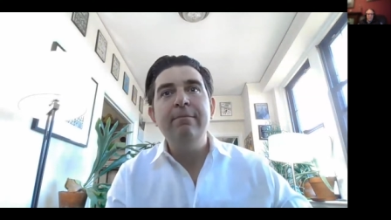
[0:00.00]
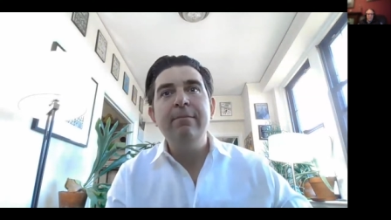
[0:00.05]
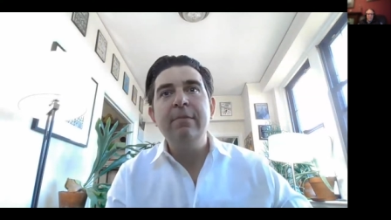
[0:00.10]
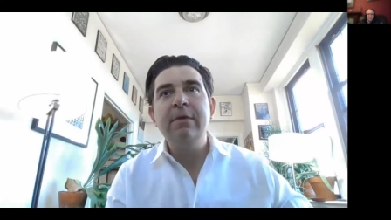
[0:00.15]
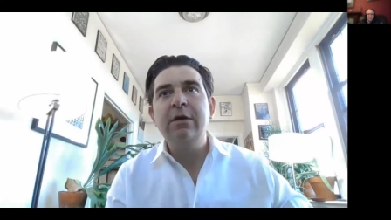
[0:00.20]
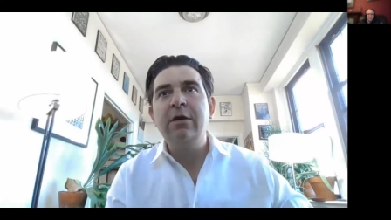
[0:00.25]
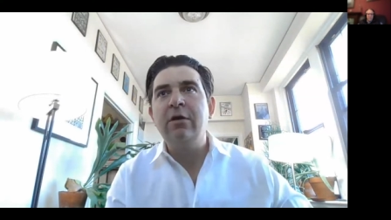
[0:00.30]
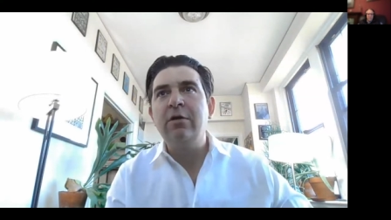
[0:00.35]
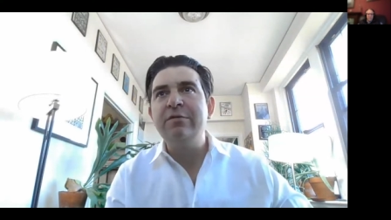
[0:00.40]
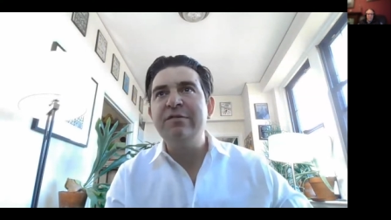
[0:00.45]

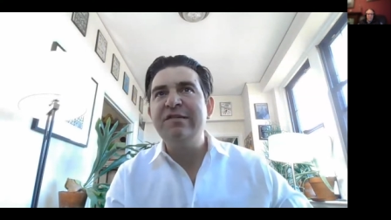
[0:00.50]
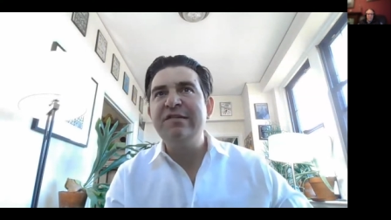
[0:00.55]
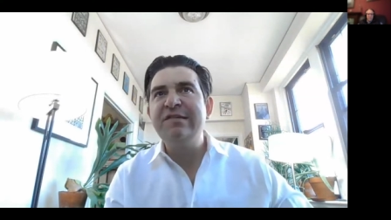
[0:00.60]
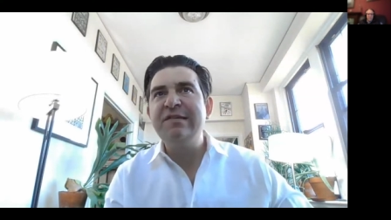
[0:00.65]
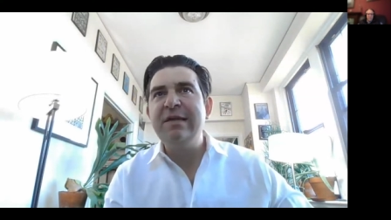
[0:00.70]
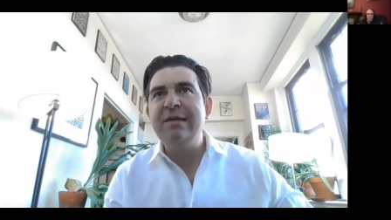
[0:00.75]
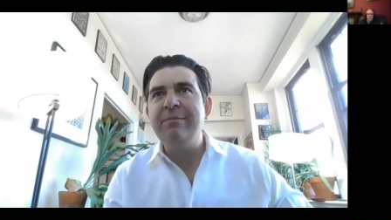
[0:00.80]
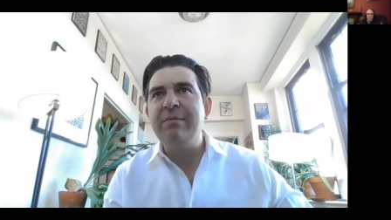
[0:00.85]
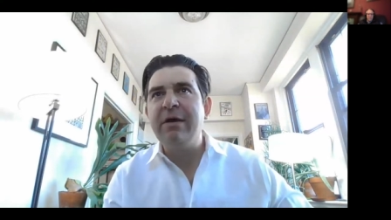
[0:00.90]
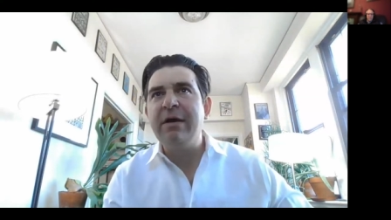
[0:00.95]
called
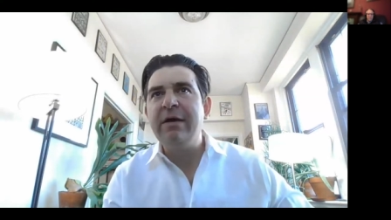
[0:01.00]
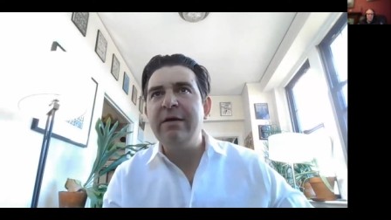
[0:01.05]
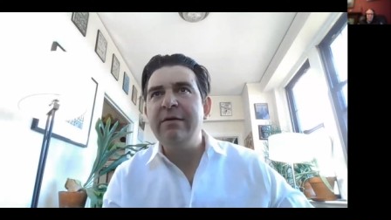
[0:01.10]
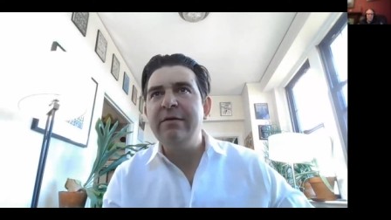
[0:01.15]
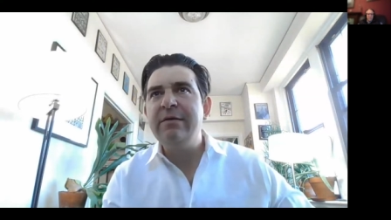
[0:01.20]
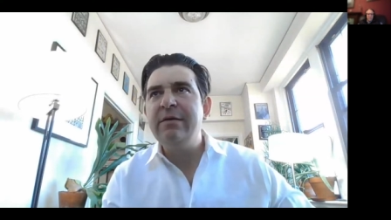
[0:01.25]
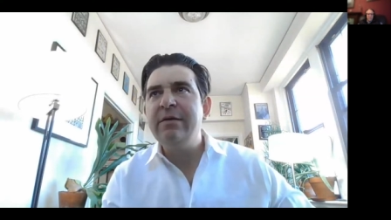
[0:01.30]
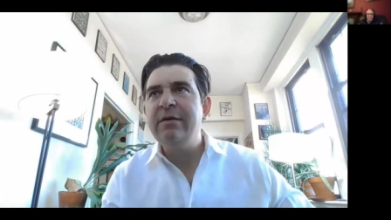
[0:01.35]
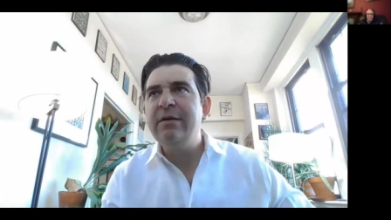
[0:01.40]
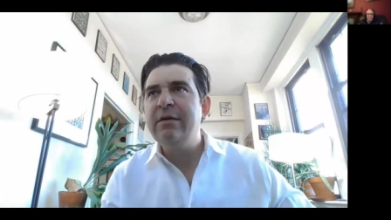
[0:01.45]

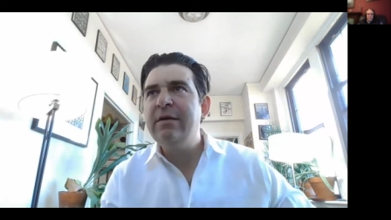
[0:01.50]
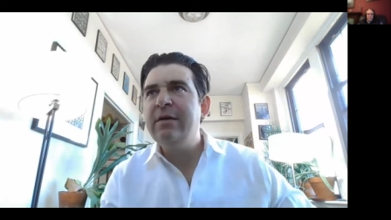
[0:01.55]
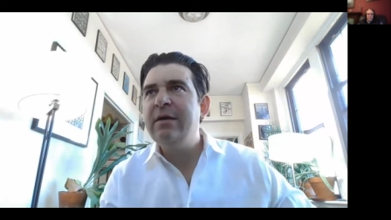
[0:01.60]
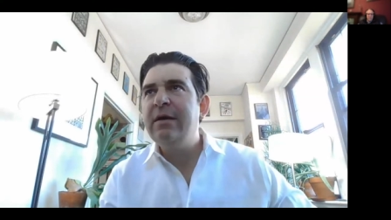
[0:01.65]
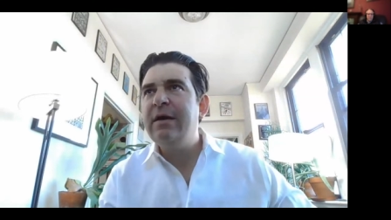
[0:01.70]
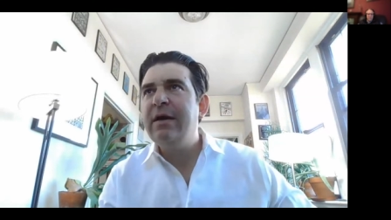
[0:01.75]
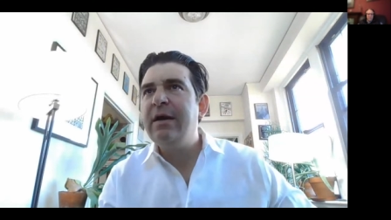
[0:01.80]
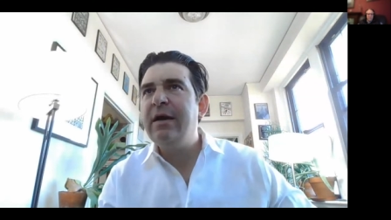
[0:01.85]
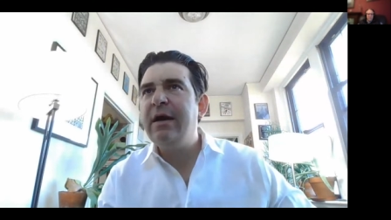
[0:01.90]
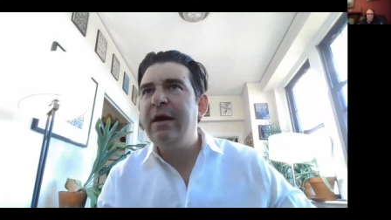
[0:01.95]
SEMA.
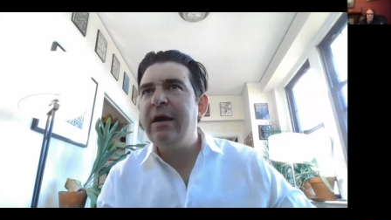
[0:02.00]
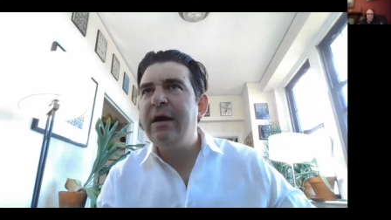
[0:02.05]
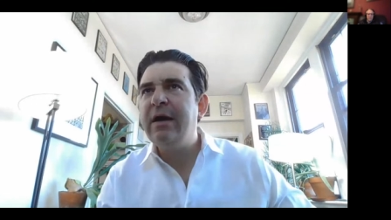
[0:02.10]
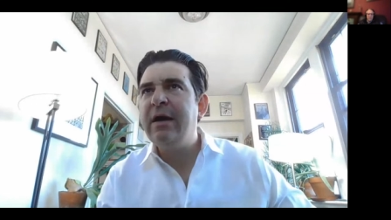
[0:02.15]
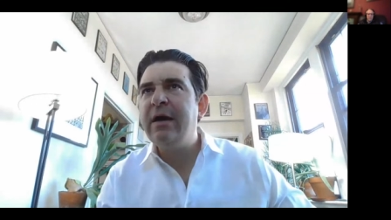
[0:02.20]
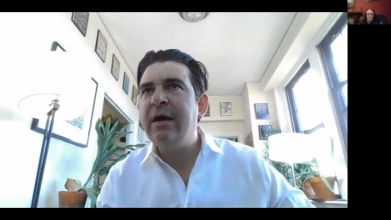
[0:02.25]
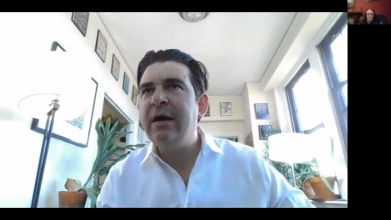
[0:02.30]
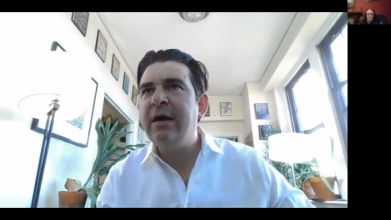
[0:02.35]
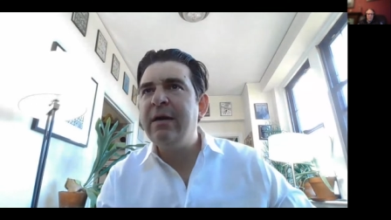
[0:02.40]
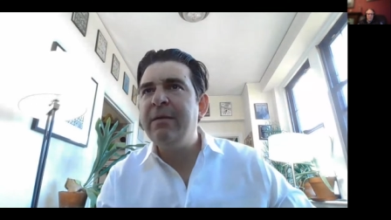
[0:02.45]

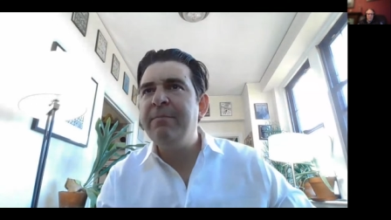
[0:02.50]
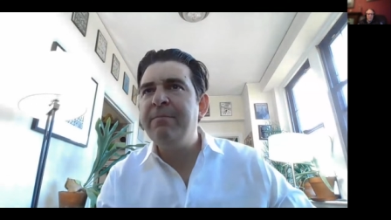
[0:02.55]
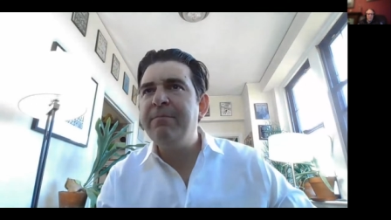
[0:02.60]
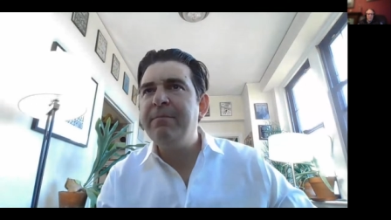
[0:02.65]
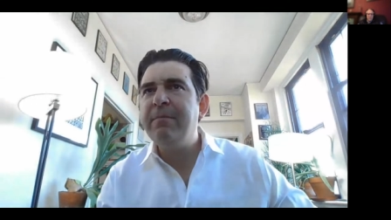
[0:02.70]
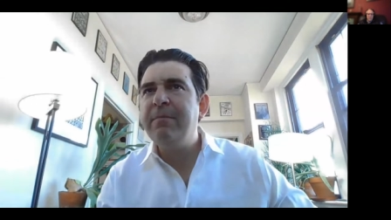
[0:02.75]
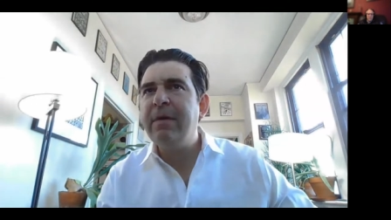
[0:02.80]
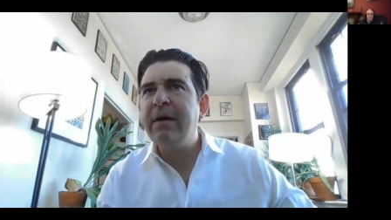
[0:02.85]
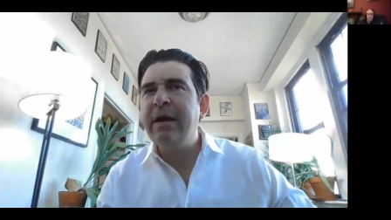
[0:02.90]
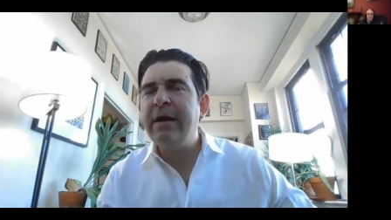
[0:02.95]
Um,
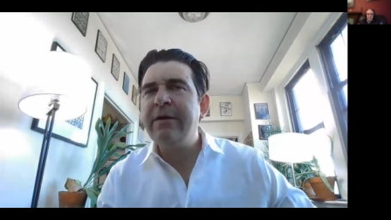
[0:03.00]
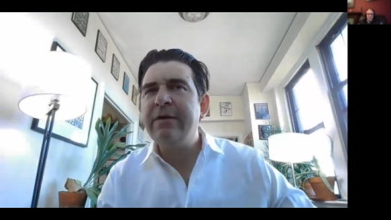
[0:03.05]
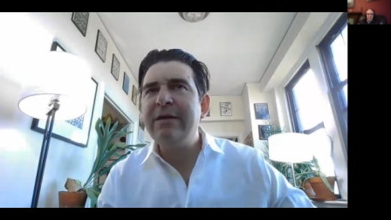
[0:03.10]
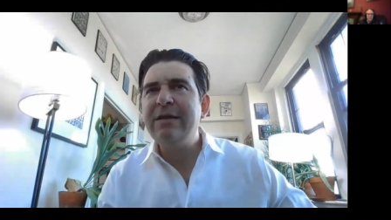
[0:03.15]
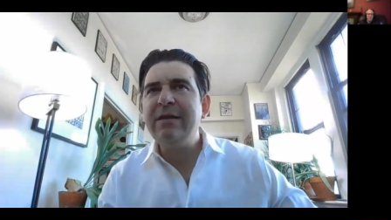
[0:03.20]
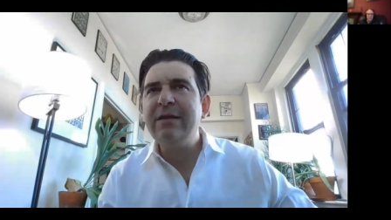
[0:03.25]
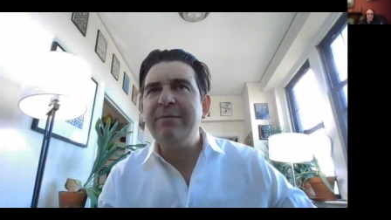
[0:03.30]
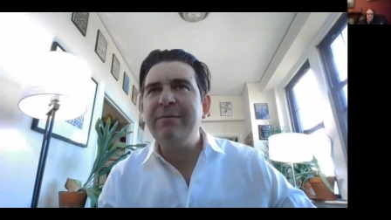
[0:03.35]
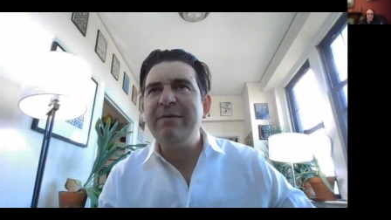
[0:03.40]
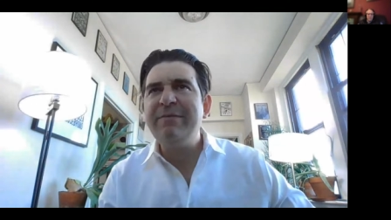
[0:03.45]
I heard a
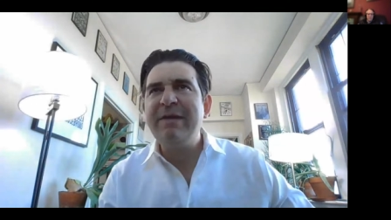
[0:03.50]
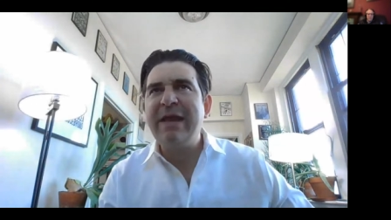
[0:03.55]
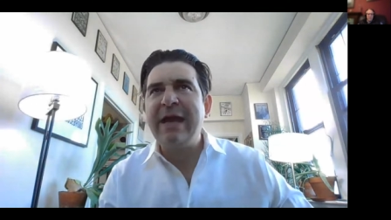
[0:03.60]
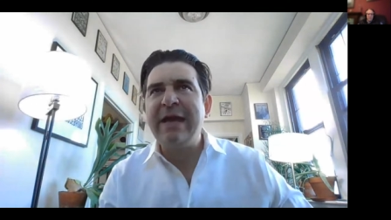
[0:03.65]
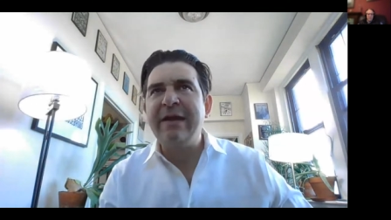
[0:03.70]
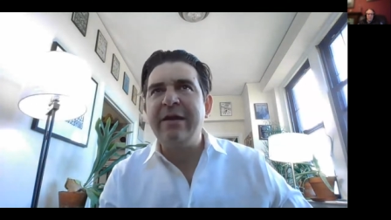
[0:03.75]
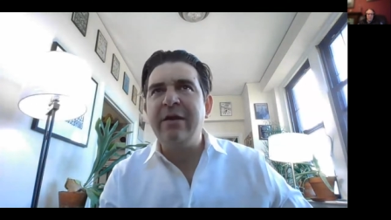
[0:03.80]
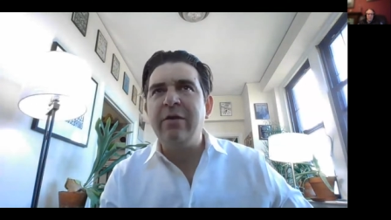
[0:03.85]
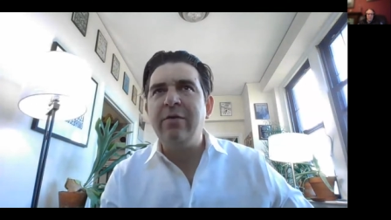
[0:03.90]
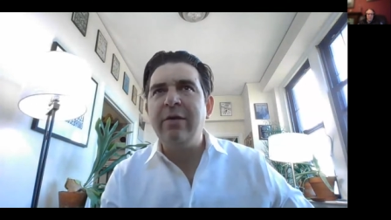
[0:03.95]
little bit of an
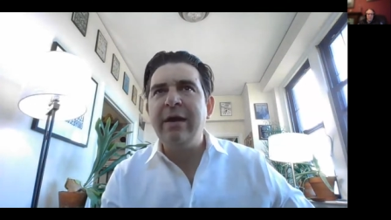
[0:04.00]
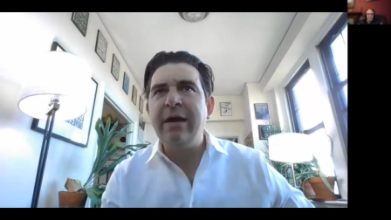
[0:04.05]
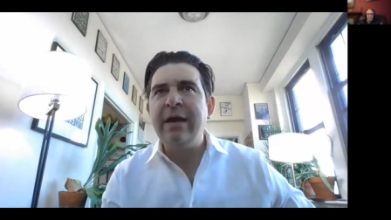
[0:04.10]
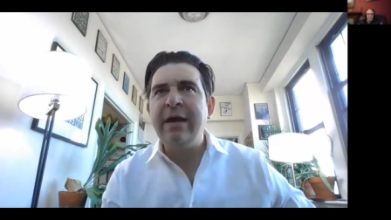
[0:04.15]
echo.